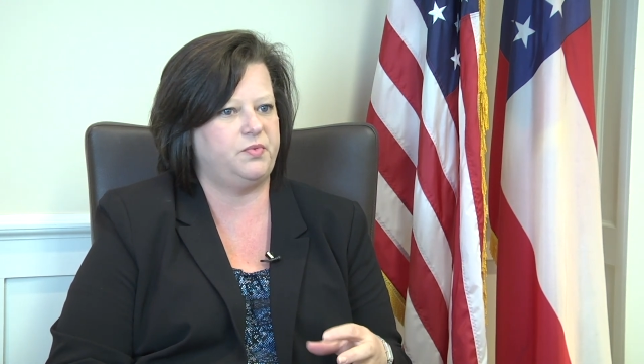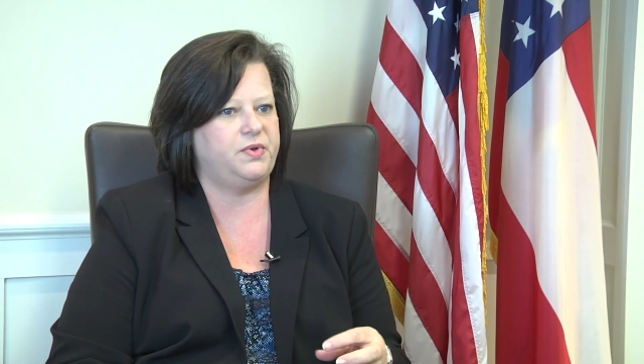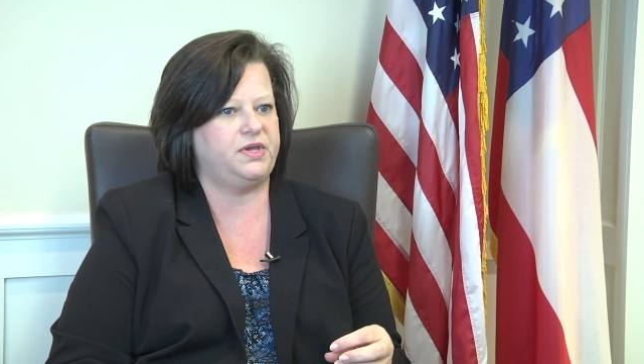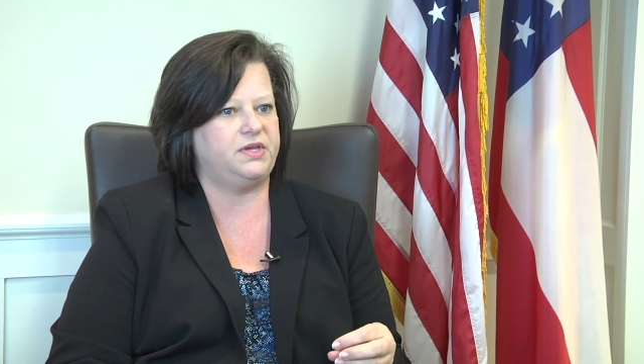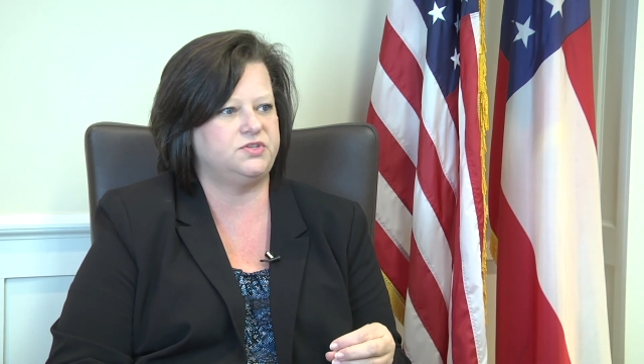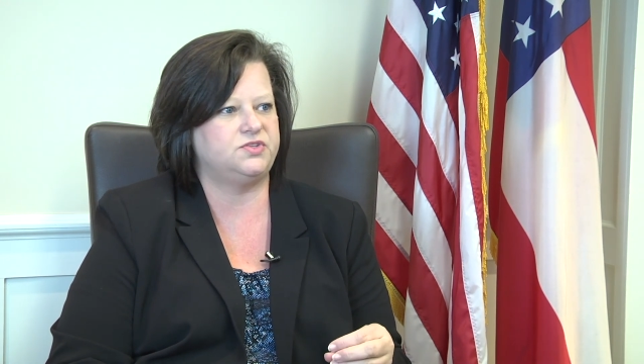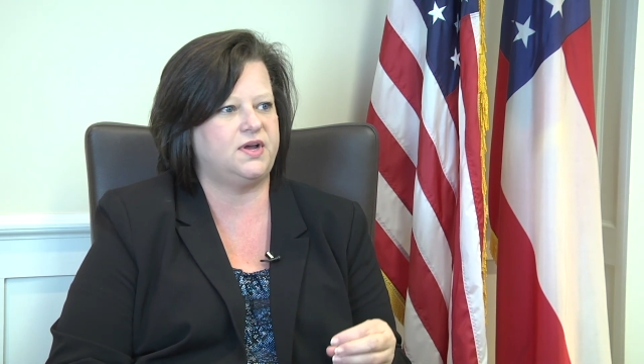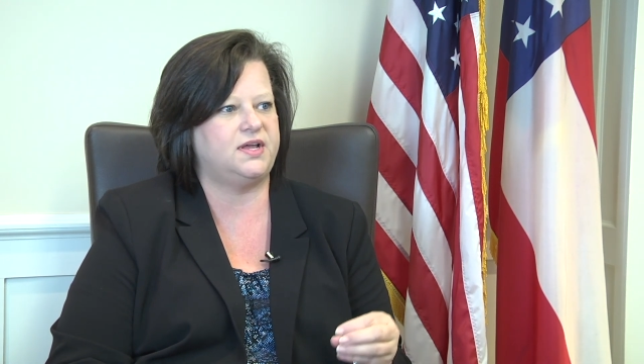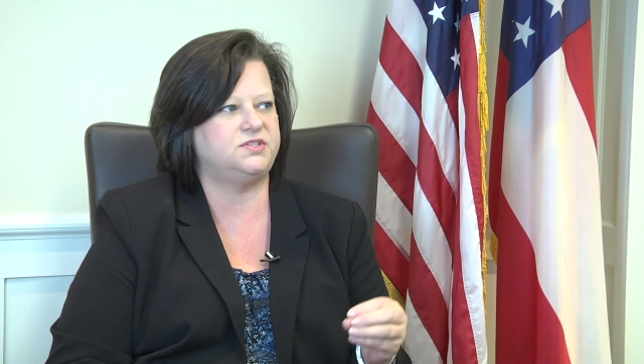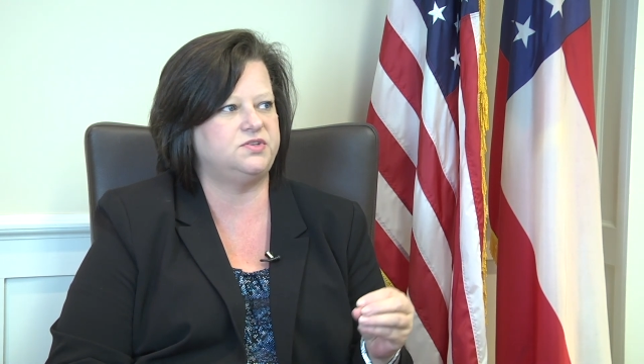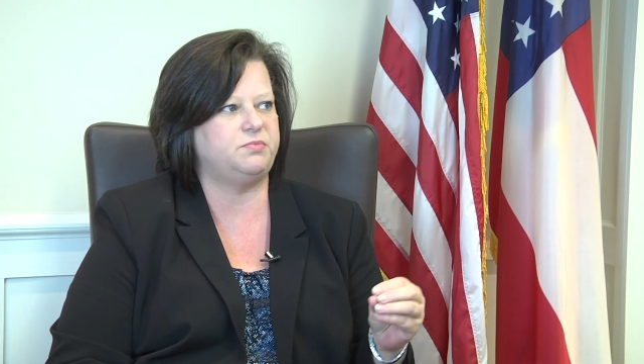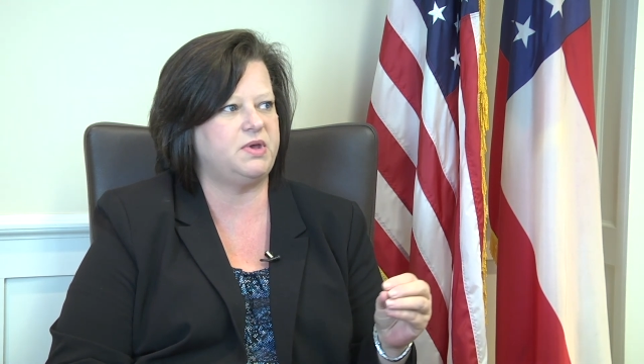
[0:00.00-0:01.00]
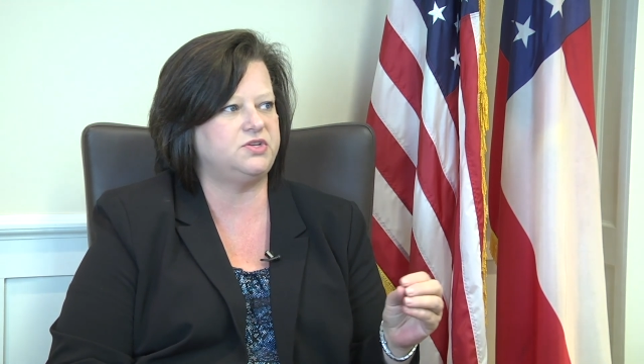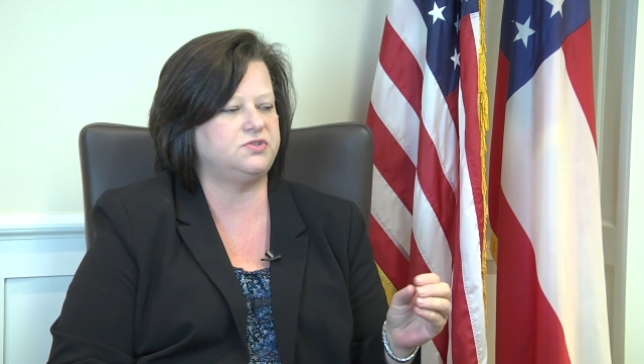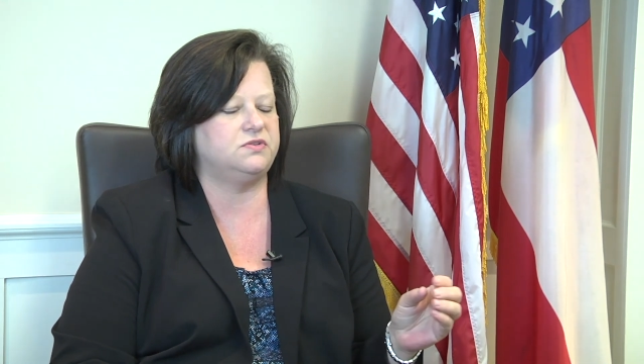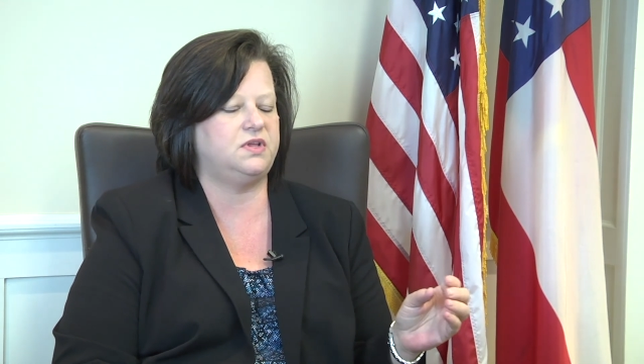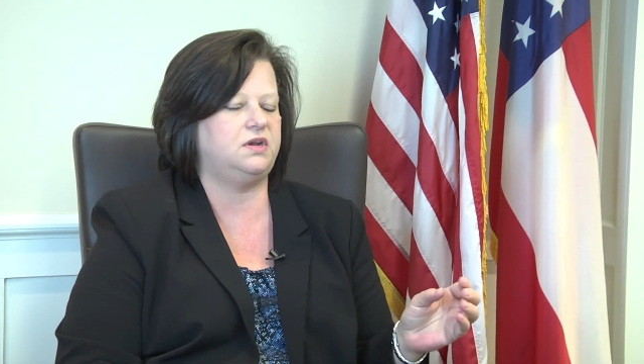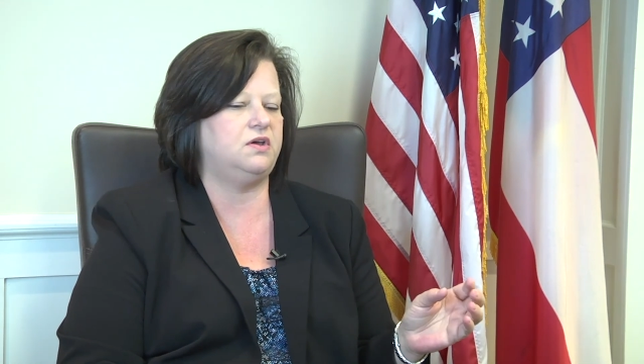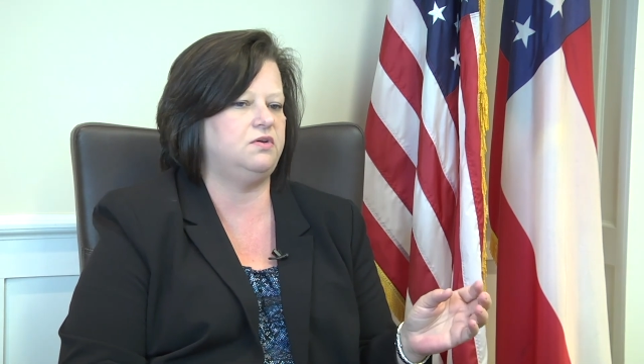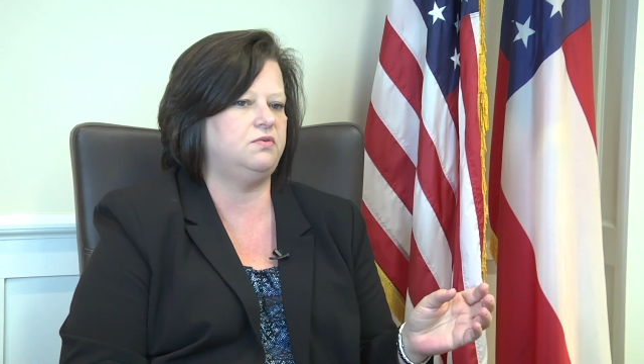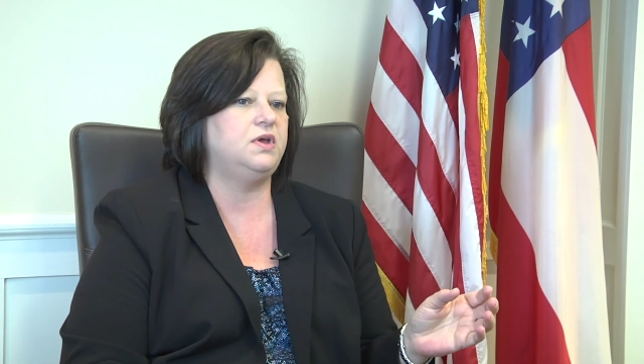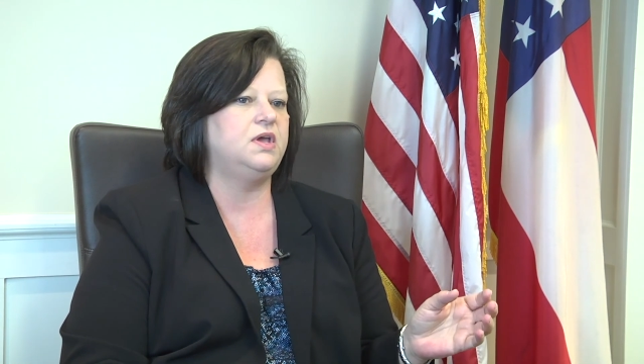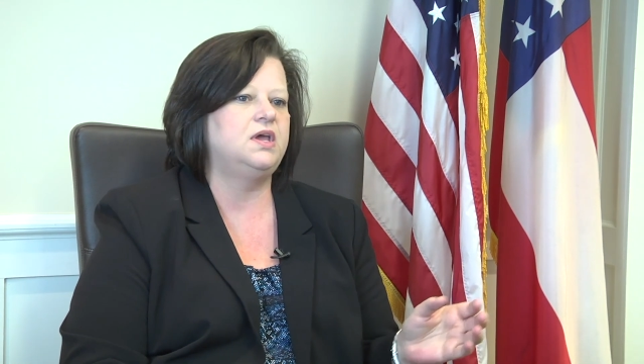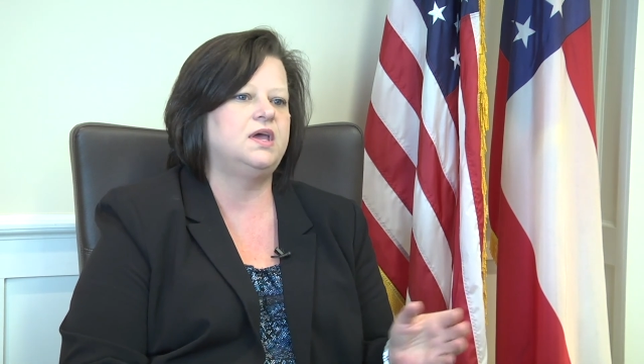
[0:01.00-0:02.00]
my wing and tried to make sure they
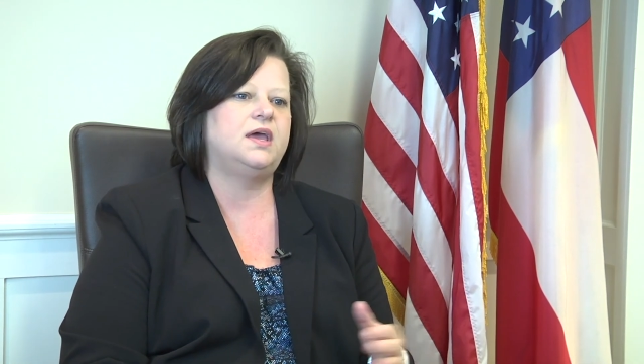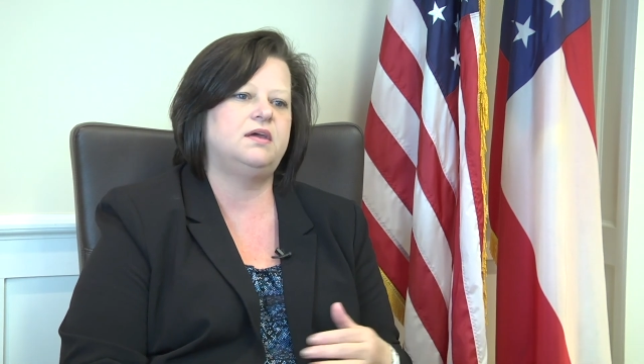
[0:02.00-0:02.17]
know